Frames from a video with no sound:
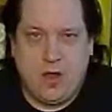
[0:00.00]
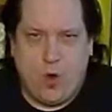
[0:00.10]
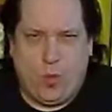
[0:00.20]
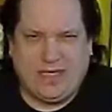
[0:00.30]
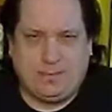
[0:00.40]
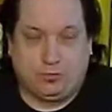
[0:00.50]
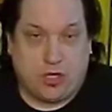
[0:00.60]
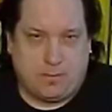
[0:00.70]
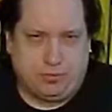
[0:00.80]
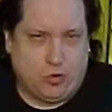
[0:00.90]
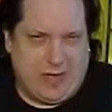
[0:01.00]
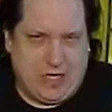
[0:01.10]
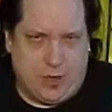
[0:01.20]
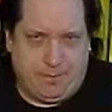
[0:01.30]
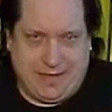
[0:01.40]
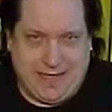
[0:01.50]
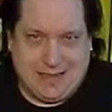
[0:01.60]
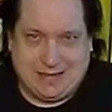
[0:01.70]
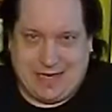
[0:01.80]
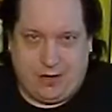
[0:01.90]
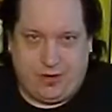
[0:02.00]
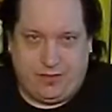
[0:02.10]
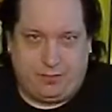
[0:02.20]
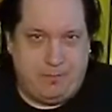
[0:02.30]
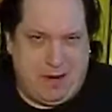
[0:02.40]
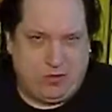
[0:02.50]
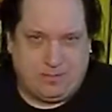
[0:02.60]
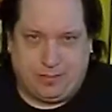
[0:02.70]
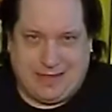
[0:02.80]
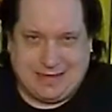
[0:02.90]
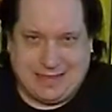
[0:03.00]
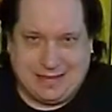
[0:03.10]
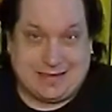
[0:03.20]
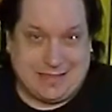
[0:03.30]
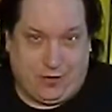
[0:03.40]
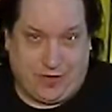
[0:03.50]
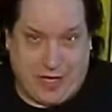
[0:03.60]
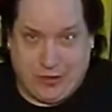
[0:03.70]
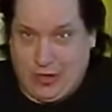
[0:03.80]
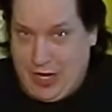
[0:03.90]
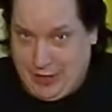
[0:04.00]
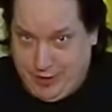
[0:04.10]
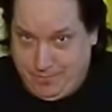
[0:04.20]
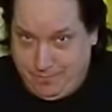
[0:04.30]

Westbrook Brewing Company is out of Mount Pleasant, South Carolina.